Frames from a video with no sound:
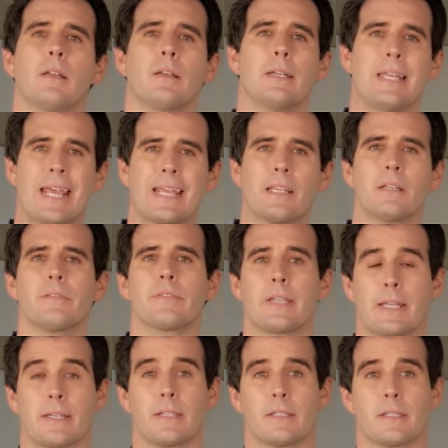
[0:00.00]
Negative
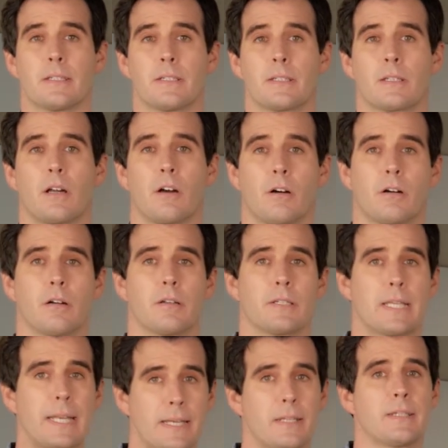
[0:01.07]
sentences are
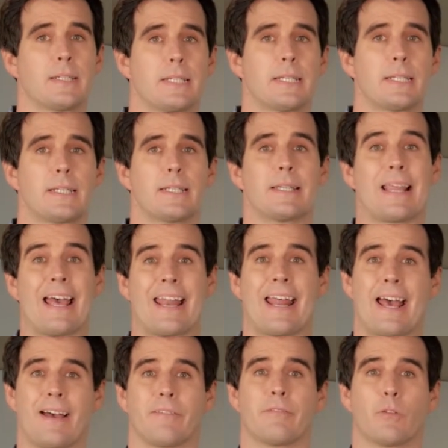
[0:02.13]
sentences that
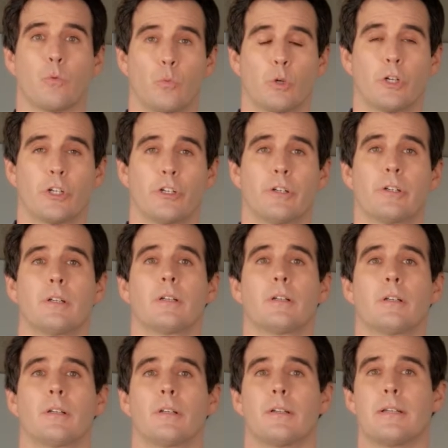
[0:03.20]
have the word
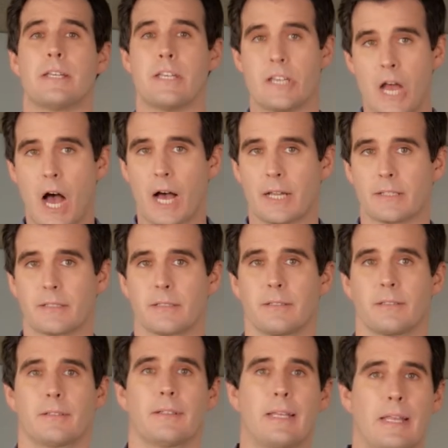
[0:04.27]
not
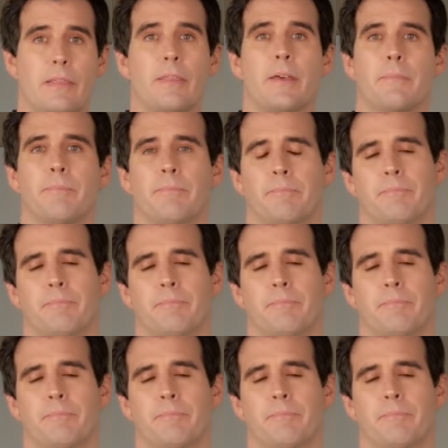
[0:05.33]
in them.